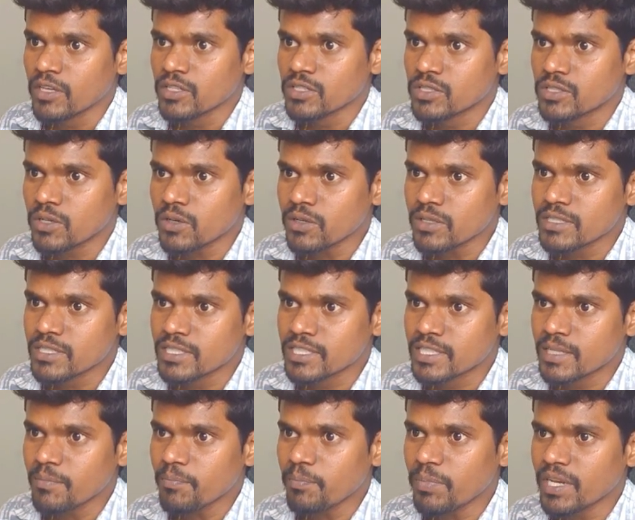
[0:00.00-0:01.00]
So
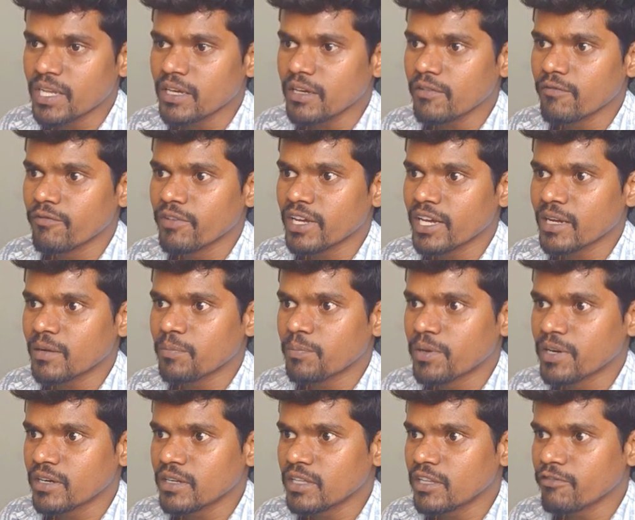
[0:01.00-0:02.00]
simply we can
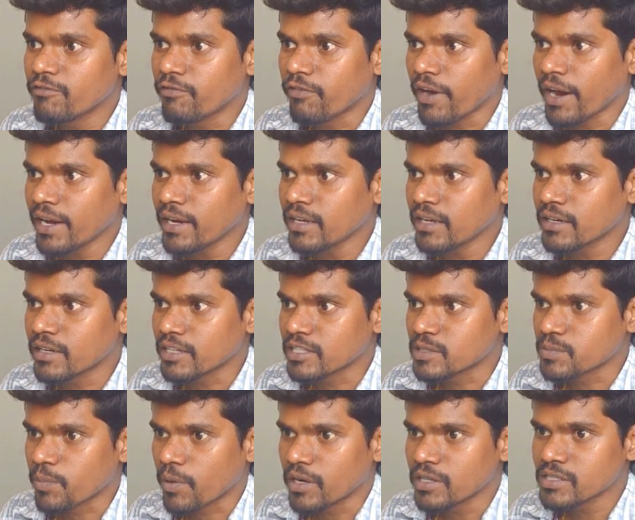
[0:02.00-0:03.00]
print the final
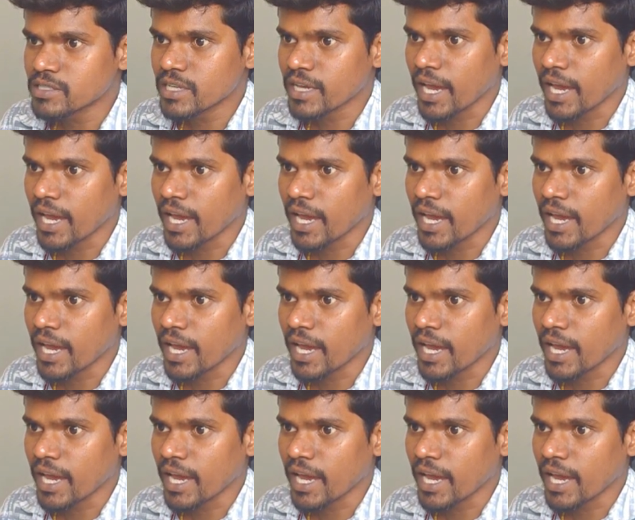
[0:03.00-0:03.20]
response